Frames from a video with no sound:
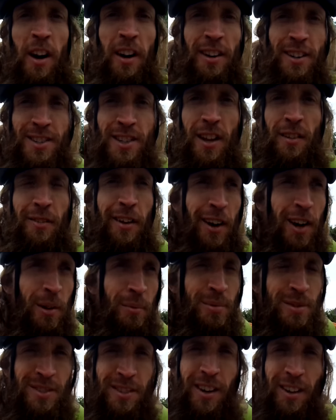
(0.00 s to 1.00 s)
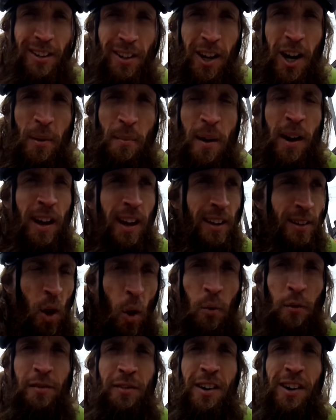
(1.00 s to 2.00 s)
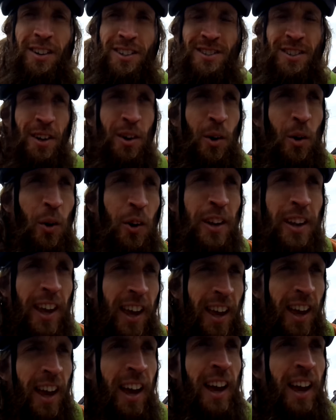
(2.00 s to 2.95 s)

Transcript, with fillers: HigherSelfHerbs.com and OwenFox.org,